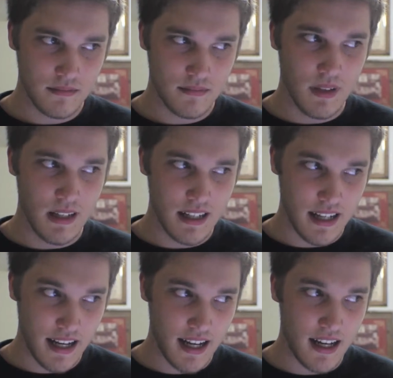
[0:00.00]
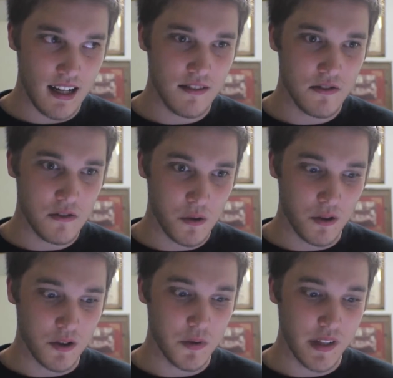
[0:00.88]
Yeah, of
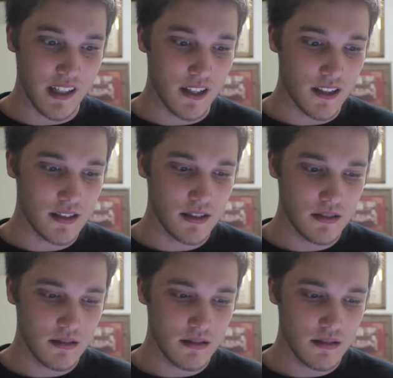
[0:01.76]
course we are.